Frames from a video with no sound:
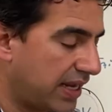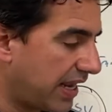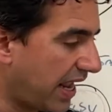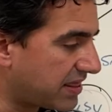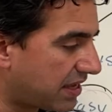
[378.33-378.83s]

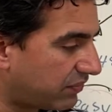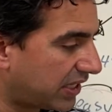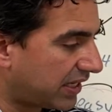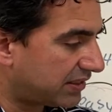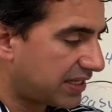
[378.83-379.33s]
And then we got
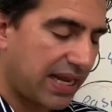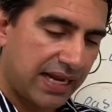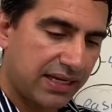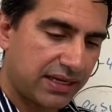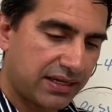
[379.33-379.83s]
to
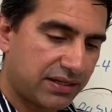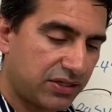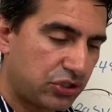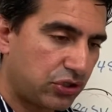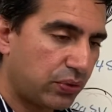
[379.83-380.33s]
take the
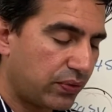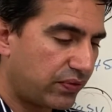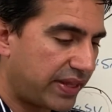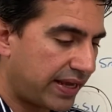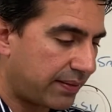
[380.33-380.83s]
two of
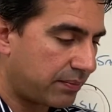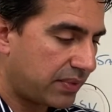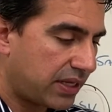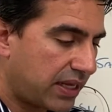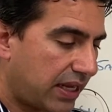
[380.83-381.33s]
them
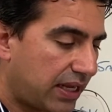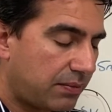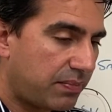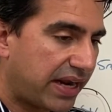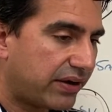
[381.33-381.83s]
and
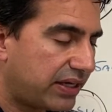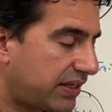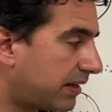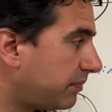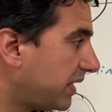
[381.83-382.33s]
marry
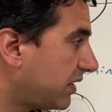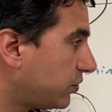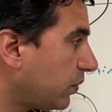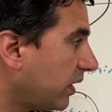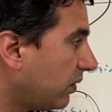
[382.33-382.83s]
them, because
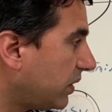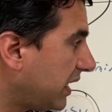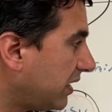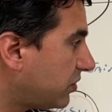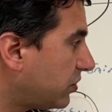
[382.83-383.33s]
we
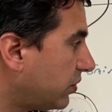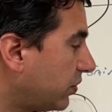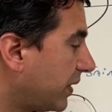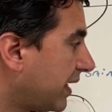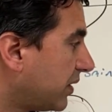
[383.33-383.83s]
need to
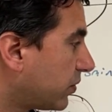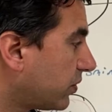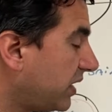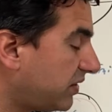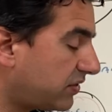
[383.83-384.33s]

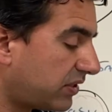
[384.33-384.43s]
increase